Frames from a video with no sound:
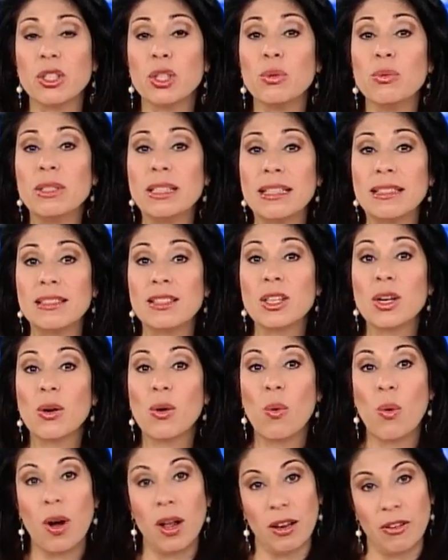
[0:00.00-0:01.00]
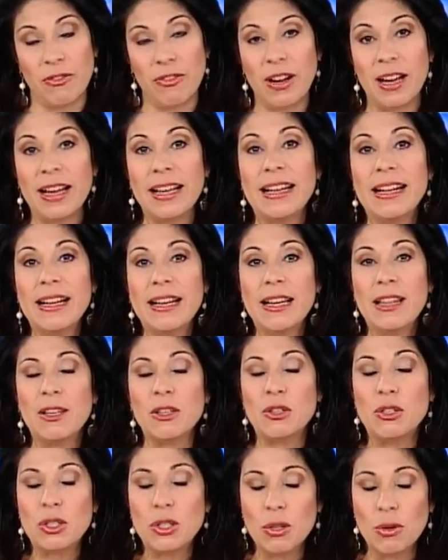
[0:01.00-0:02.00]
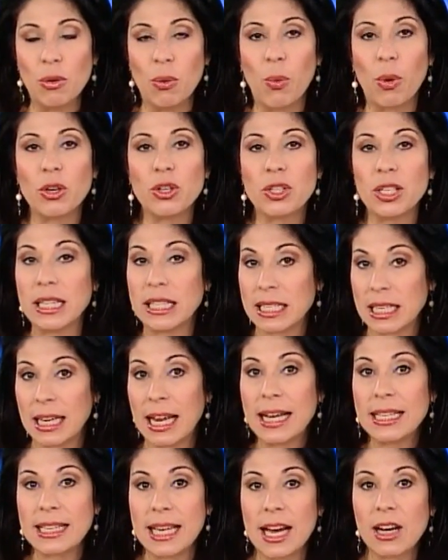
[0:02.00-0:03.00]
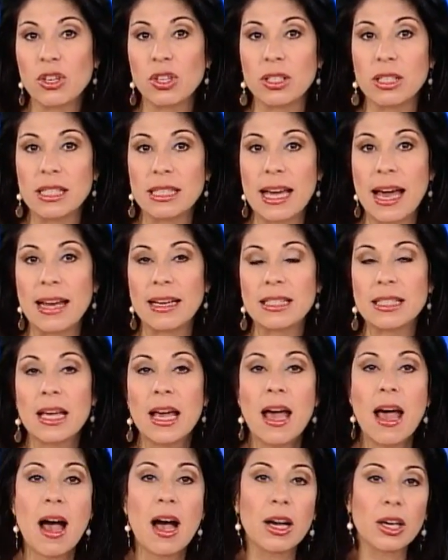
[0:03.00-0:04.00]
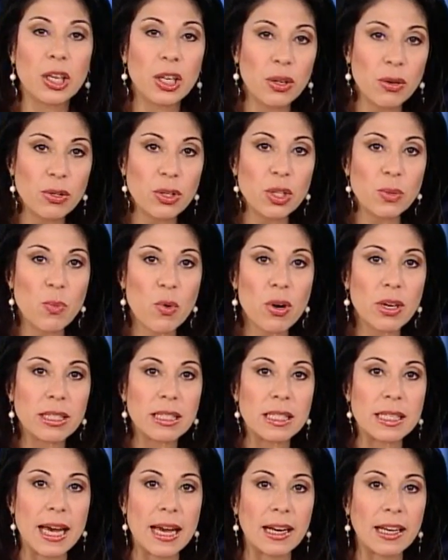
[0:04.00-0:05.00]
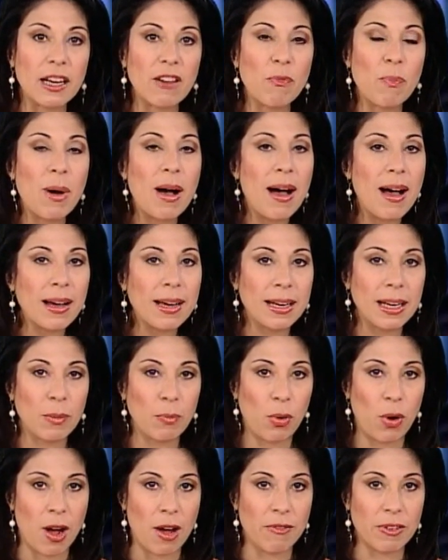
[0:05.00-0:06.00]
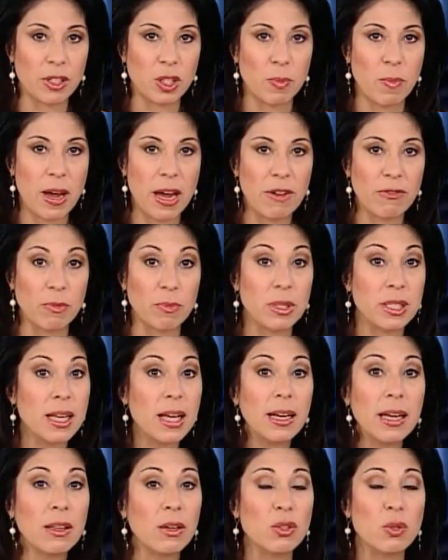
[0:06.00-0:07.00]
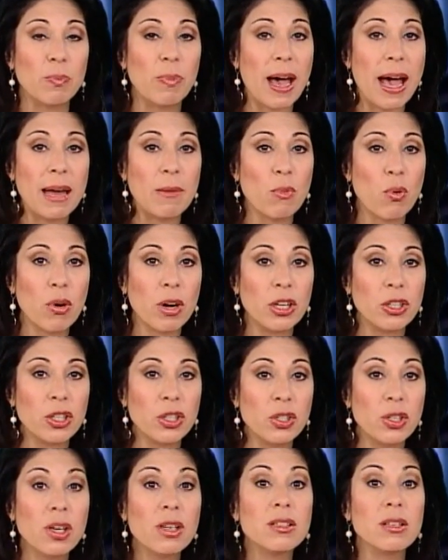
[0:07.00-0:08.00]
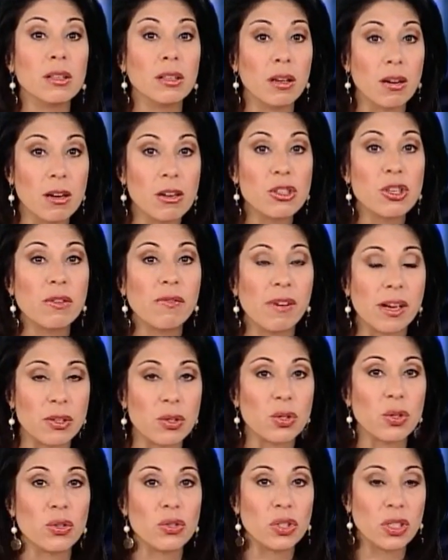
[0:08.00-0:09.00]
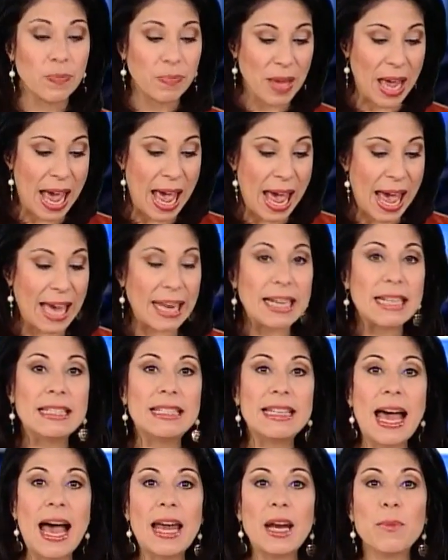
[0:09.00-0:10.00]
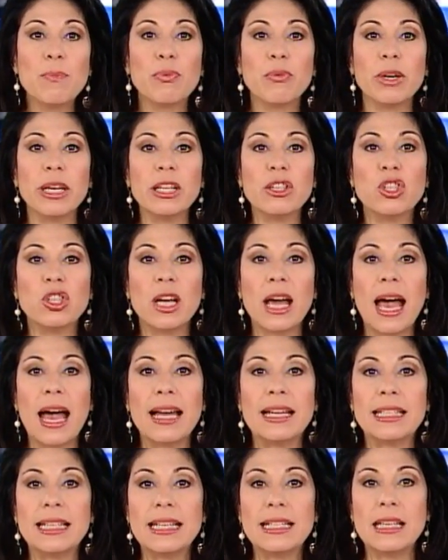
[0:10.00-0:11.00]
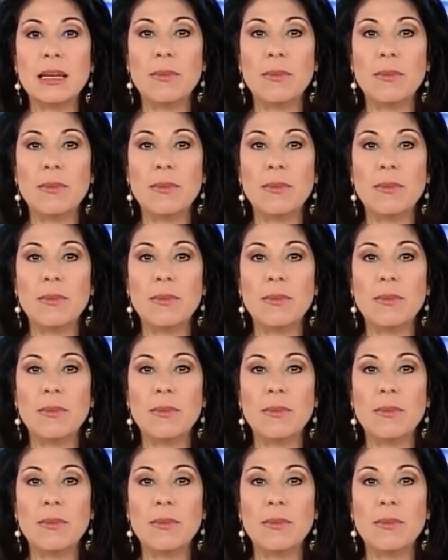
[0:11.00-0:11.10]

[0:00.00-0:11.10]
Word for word: who didn't qualify. The suit, which seeks class action status, accuses Morgan Stanley of pocketing profits made from selling those bad mortgages to large investors. And a data breach at T D